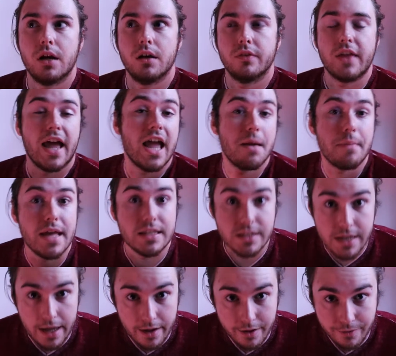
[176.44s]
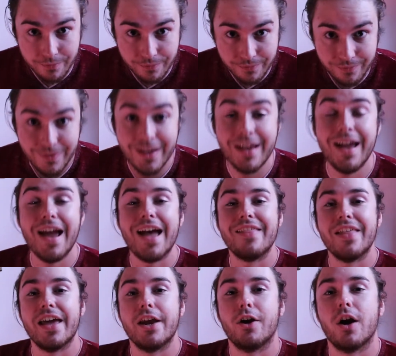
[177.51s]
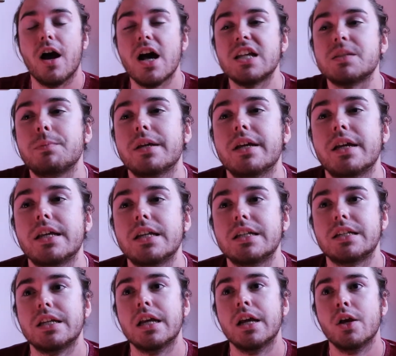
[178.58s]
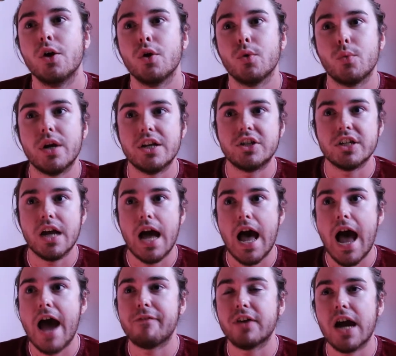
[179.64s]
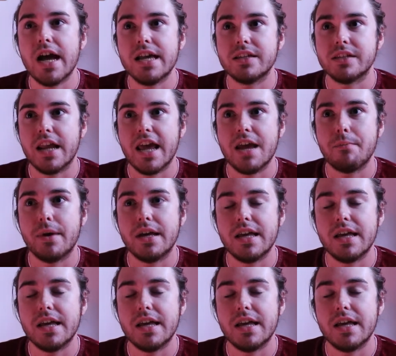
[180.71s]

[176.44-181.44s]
The Handmaid's Tale. And then her husband, which I forgot his name, but